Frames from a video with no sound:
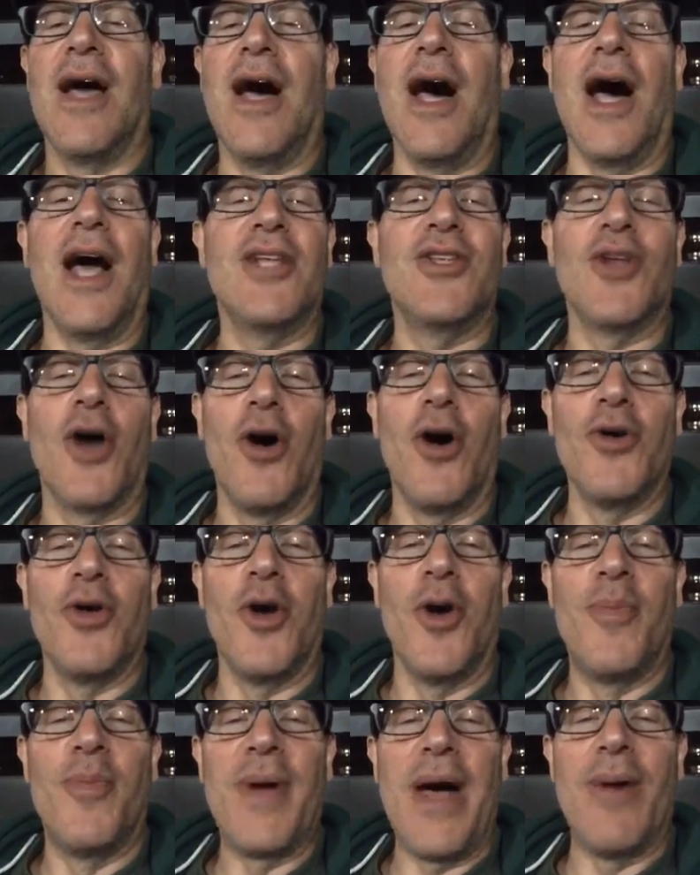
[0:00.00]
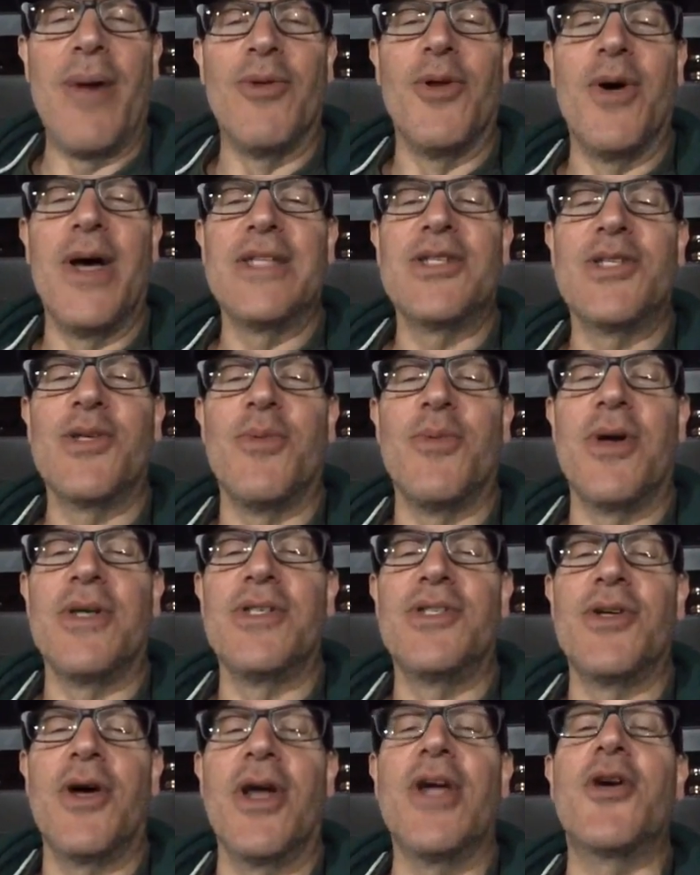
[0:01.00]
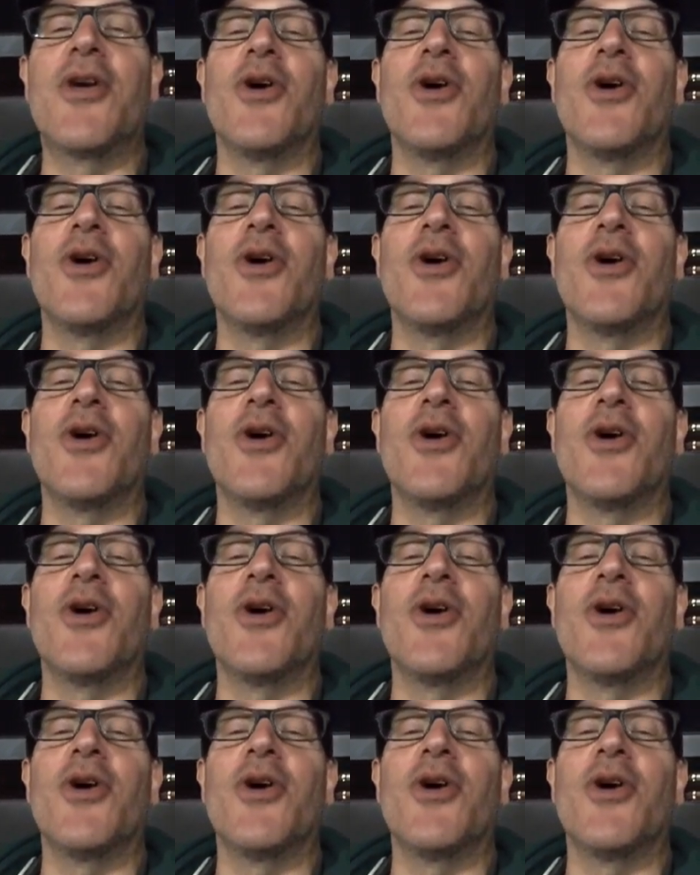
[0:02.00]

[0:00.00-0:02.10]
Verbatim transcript: I don't know Pablo Escobar. Sorry,